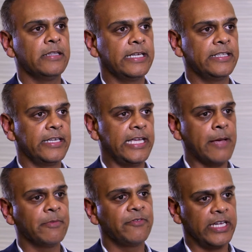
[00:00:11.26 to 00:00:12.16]
the, the
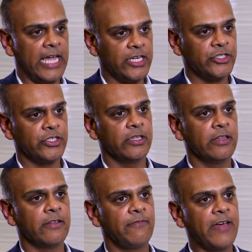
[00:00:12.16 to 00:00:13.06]

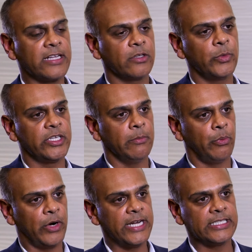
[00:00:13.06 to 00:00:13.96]
gamification, the fact that we can
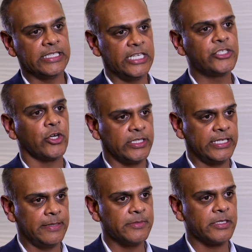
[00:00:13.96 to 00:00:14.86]
embrace and teach our
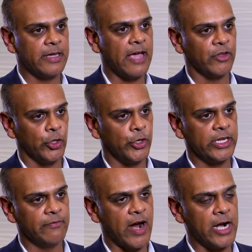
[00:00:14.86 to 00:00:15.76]
teams, they have a
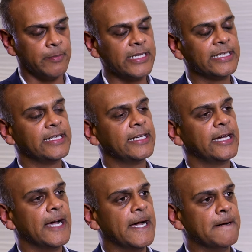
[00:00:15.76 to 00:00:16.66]
learning environment.
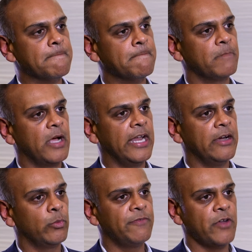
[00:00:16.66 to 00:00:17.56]
Um,
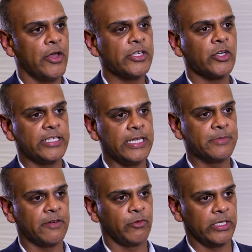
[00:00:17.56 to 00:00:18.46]
and we've noticed our
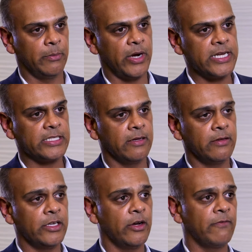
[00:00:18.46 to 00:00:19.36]
teams have really embraced it.
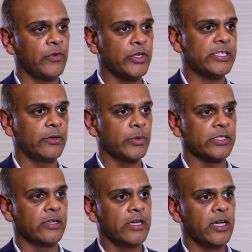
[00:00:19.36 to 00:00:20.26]
You know, at first it
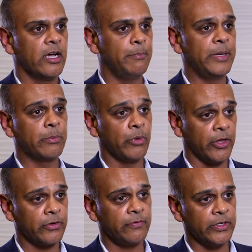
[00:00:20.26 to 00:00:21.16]
was a, a, big
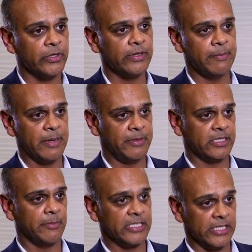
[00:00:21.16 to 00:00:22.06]
brother feel that maybe
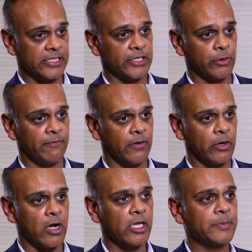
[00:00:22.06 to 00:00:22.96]
somebody's listening to our
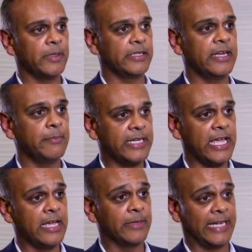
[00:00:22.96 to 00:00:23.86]
phone calls, but then it
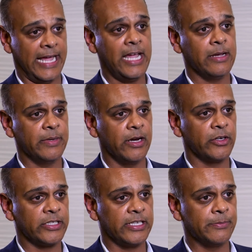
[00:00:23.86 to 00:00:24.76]
became a game, and
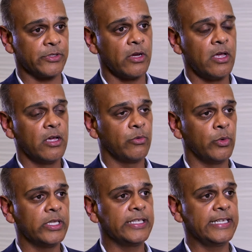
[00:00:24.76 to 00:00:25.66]
our teams
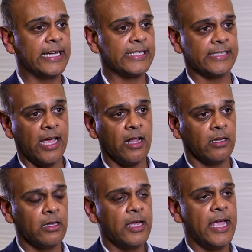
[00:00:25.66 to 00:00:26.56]
really
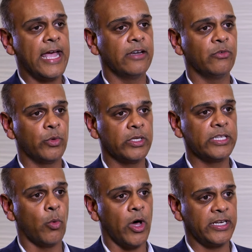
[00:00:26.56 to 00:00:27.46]
excel at
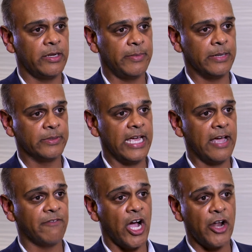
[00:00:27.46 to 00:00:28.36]
really wanting to be able to
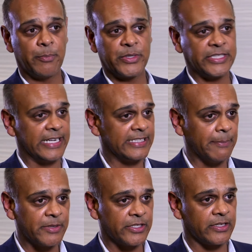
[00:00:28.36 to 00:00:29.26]
have 100%
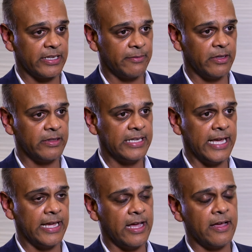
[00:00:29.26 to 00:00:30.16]
acceptance of it the
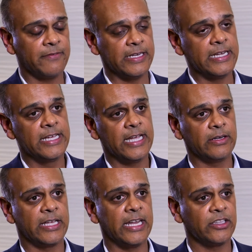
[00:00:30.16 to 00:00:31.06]
day of, and,
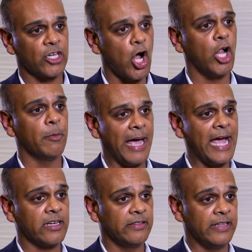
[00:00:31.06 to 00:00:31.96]
and getting the call
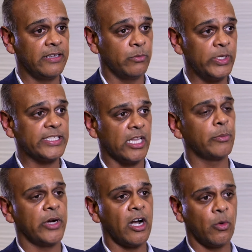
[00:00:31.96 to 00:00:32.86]
back. And they, we
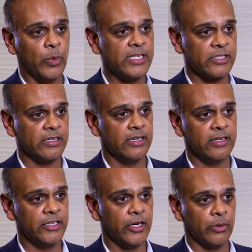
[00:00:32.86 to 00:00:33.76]
celebrate our wins,
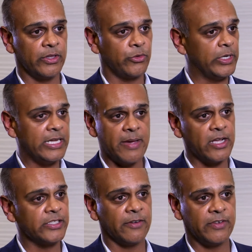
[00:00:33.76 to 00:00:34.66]
eh, you know, through
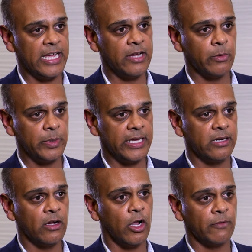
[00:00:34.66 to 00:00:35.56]
emails every day when we
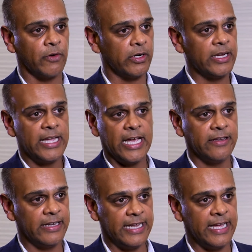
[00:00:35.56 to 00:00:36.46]
get all of our
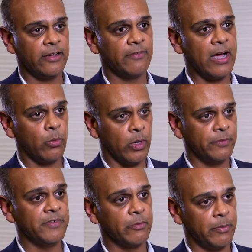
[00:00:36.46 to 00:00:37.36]
end of the day of how well
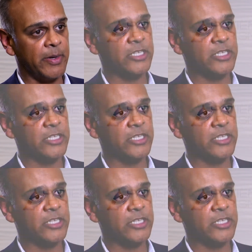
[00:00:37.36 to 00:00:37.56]
we've done with